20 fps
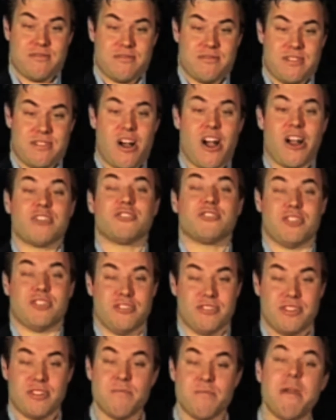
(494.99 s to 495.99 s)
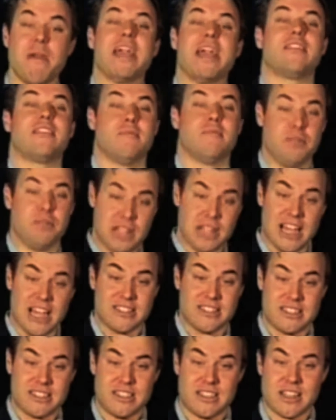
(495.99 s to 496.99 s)
arsenal to make the
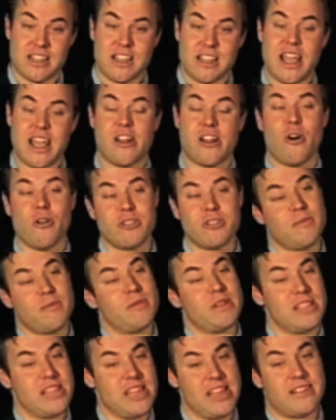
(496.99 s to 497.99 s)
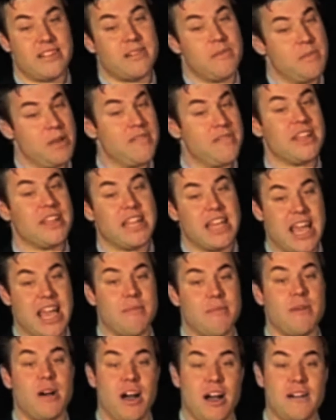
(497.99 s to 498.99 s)
blitz, and ultimately it's a bit of a
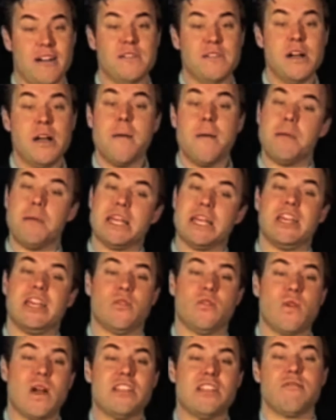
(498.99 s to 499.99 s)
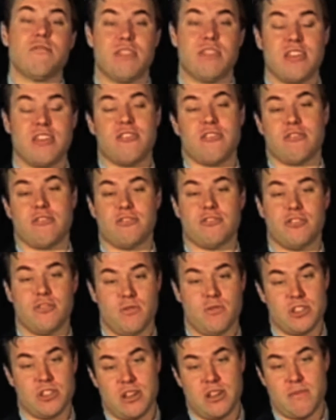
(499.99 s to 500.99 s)
game of picking when you think your consumer
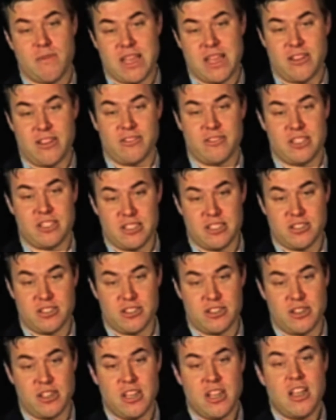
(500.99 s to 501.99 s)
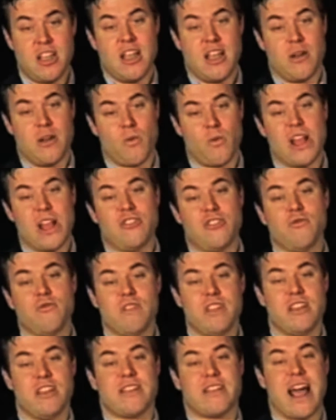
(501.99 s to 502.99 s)
is going to make their decision and when you
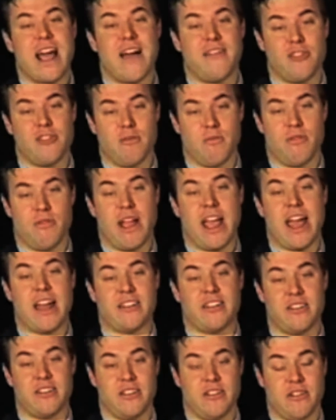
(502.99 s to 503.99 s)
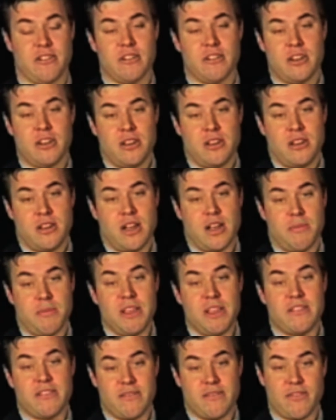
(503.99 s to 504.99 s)
need to have your brand and your
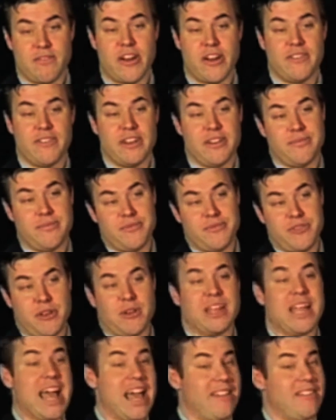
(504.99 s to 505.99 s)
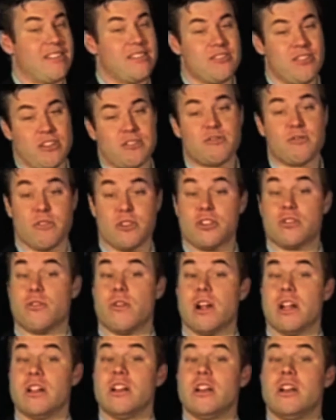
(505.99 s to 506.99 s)
piece in front of it. So again, long story
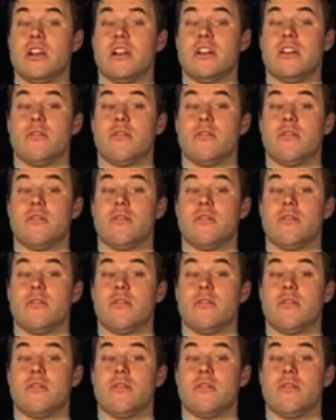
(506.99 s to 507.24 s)
short,